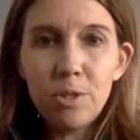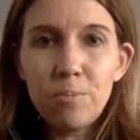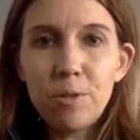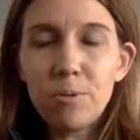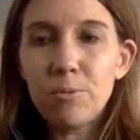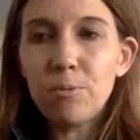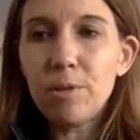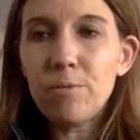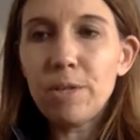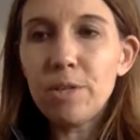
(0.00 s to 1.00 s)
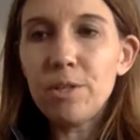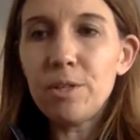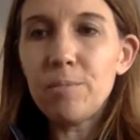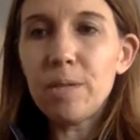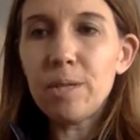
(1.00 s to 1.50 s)
you put one finger in
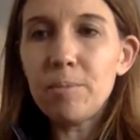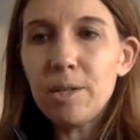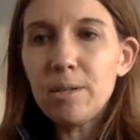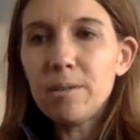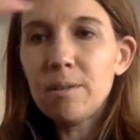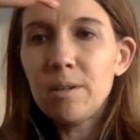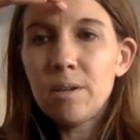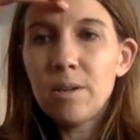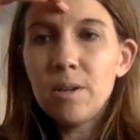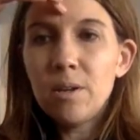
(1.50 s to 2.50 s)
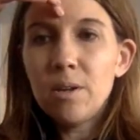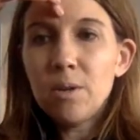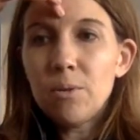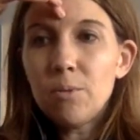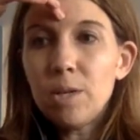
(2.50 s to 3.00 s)
your belly button,
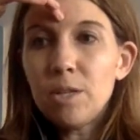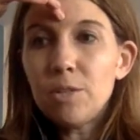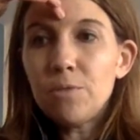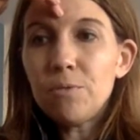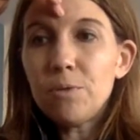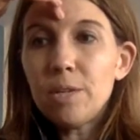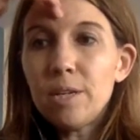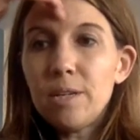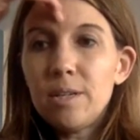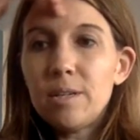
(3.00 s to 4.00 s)
one on your forehead,